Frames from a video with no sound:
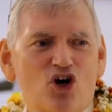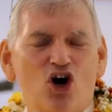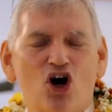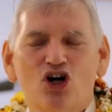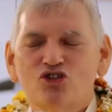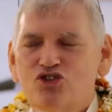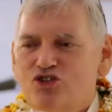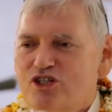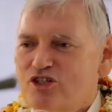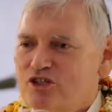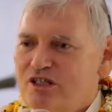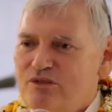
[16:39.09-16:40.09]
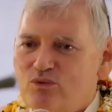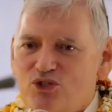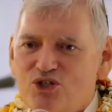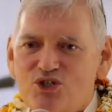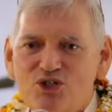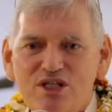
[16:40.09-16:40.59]
constantly
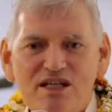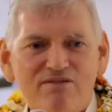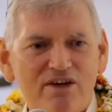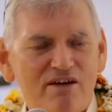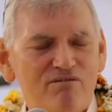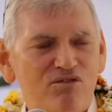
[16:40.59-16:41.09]
receiving a